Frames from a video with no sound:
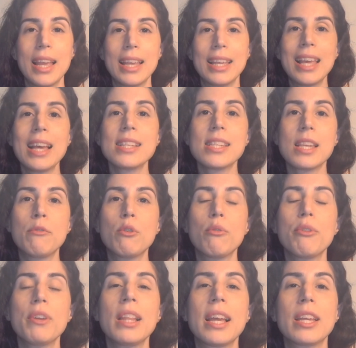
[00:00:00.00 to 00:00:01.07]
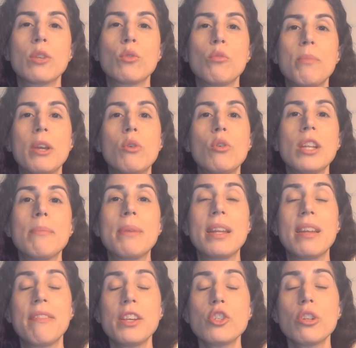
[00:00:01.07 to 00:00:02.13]
Yes, if you feel like it would be good and
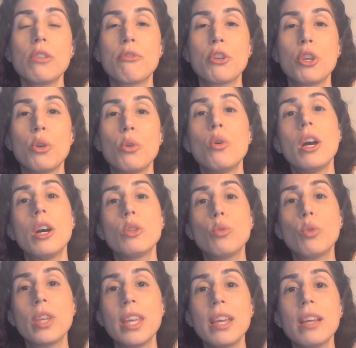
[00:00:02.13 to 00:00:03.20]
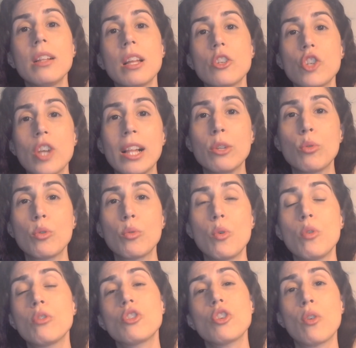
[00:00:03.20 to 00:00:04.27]
beneficial for you to heal childhood
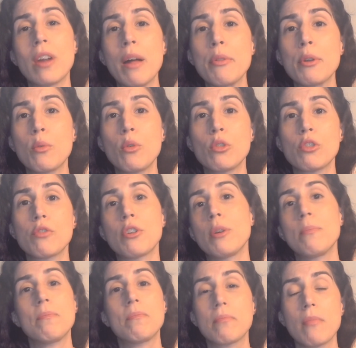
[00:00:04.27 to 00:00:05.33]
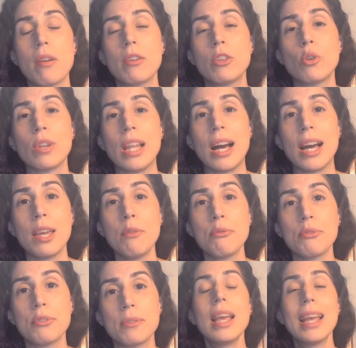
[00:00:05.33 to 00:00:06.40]
wounds or other wounds from your life,
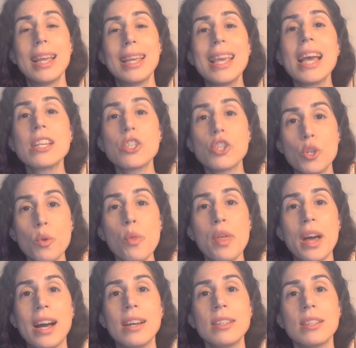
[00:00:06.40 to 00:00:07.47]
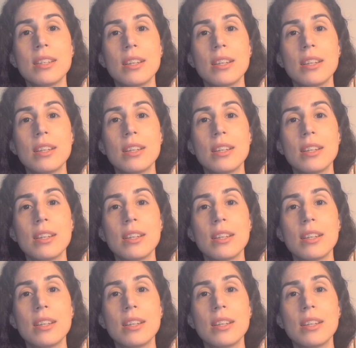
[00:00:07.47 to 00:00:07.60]
yes, do that.